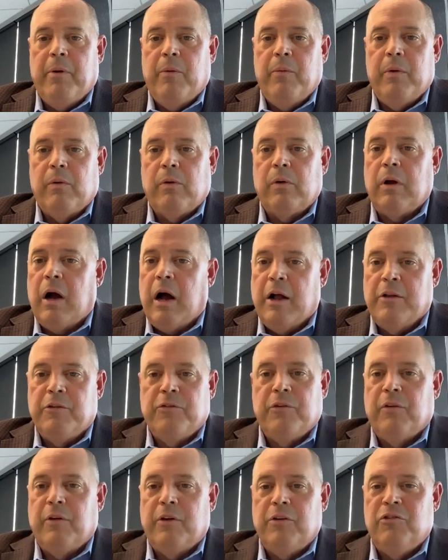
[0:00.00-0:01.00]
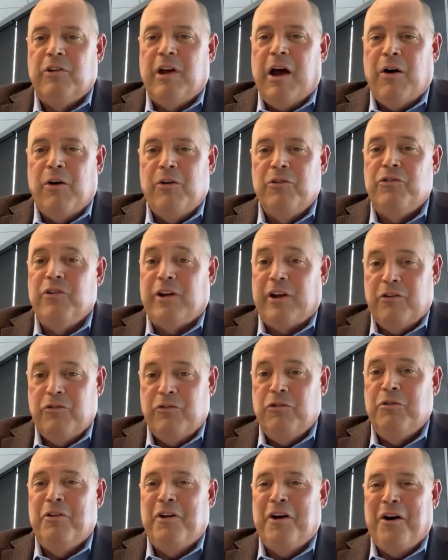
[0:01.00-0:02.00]
but we're constantly challenging,
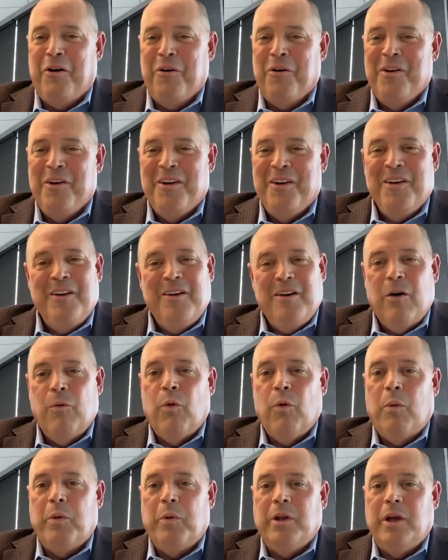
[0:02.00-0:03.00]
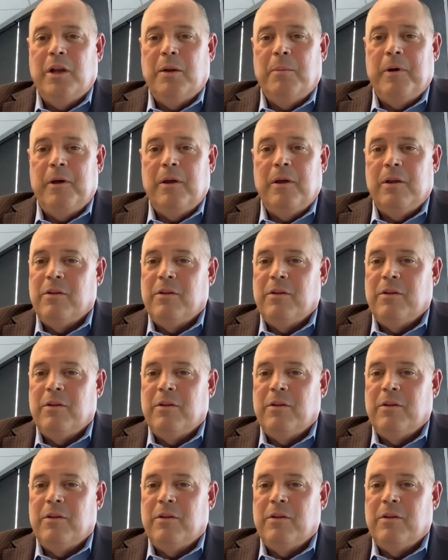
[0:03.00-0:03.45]
as you know, on what we need to be.